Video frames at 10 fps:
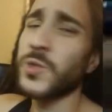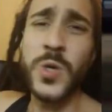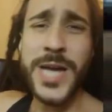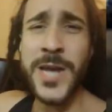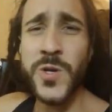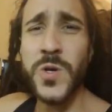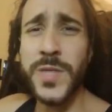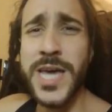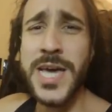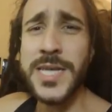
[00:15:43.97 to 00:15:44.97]
You can do
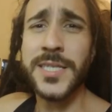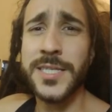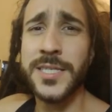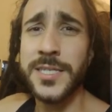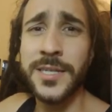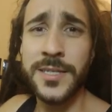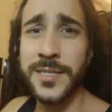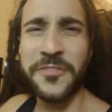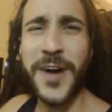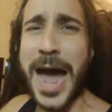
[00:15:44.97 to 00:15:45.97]
this!
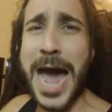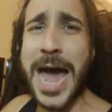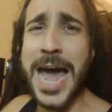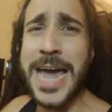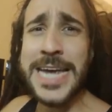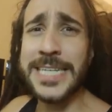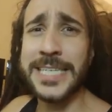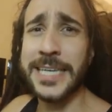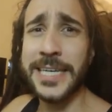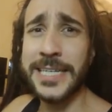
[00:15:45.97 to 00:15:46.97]

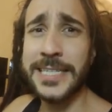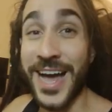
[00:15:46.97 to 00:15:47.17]
Fight!